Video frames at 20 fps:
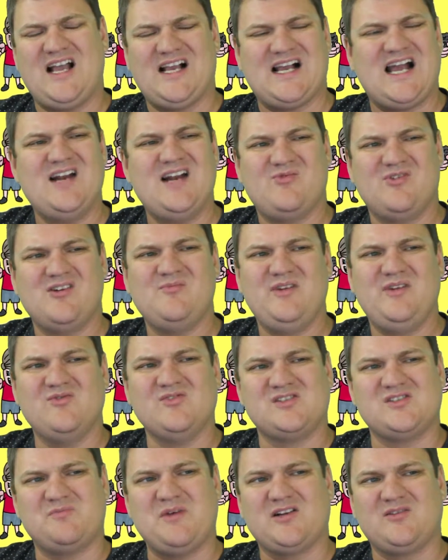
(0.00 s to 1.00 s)
want to be
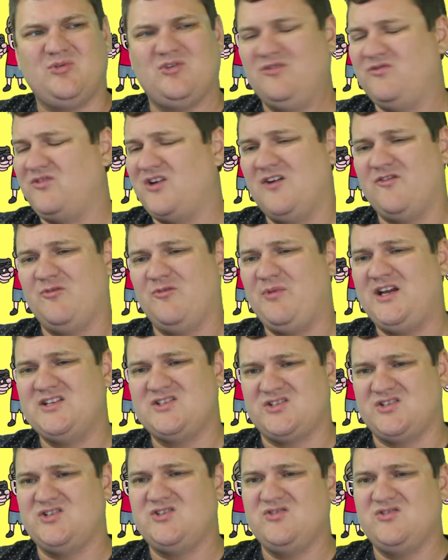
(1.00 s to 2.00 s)
respectable of government
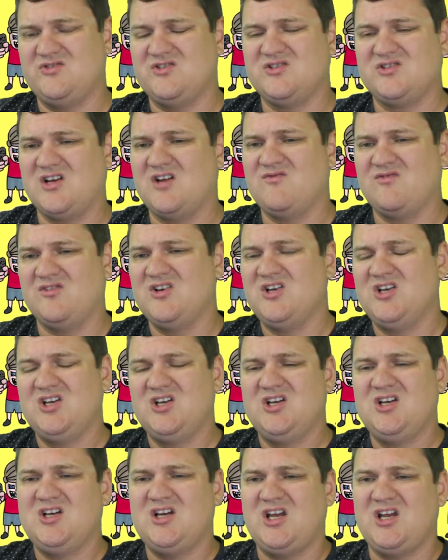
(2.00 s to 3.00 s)
institutions and government.
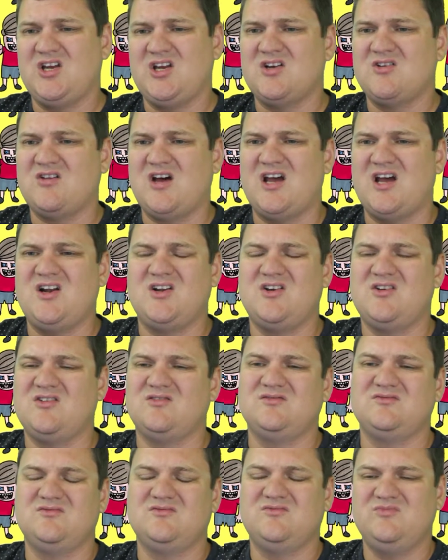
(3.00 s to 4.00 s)
You know, I don't know.
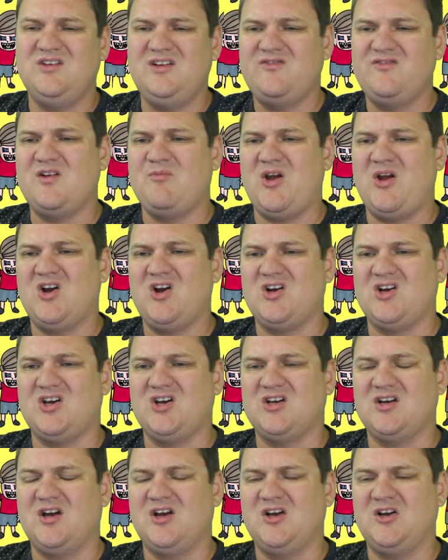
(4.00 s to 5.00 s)
We live in
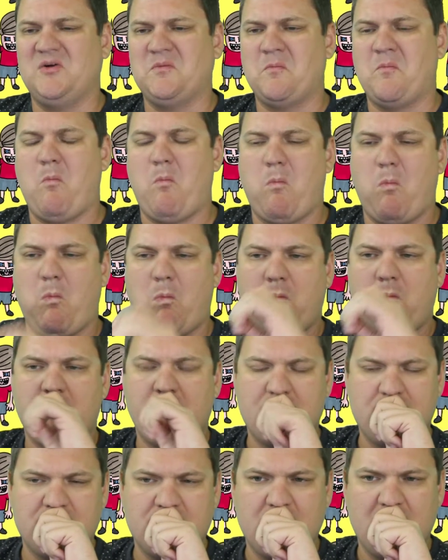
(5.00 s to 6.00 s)
America.
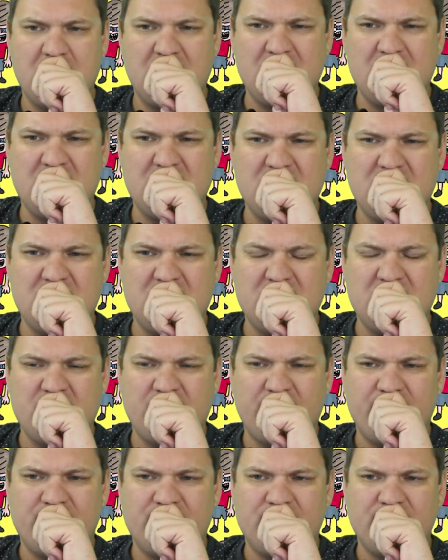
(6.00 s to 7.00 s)

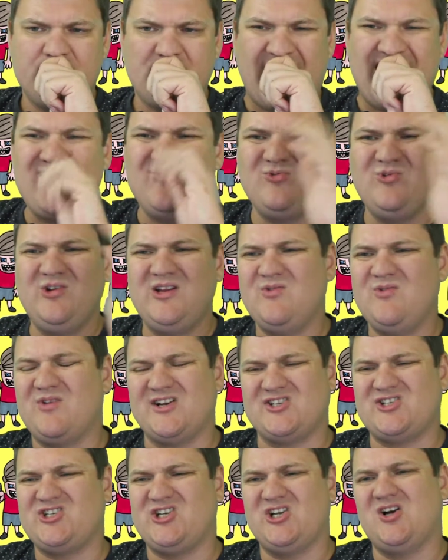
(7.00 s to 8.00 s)
I don't really want to
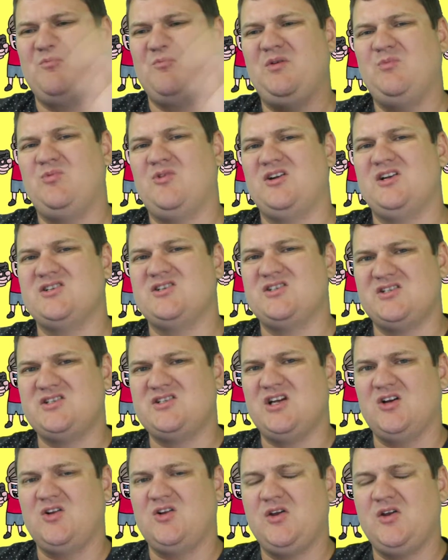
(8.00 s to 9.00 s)
shit on people
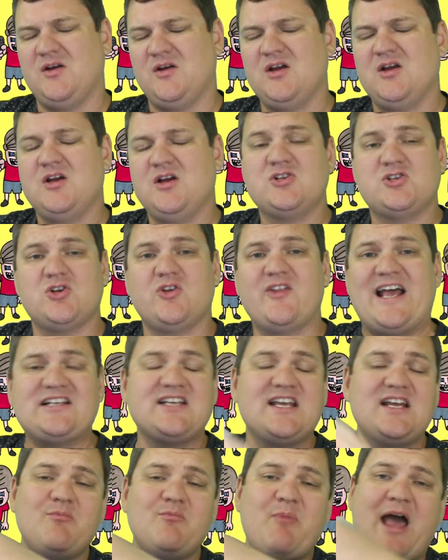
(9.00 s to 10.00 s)
unnecessarily. So that's
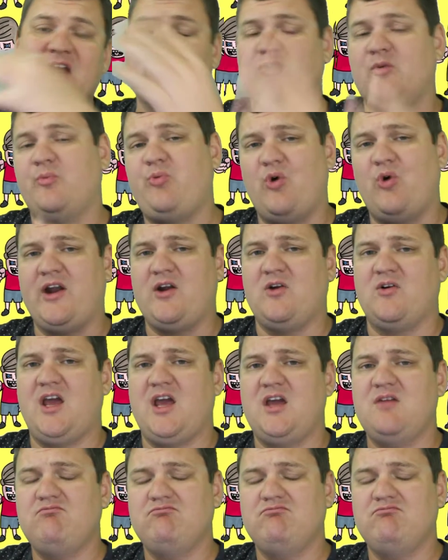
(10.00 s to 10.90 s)
getting back to the point, okay?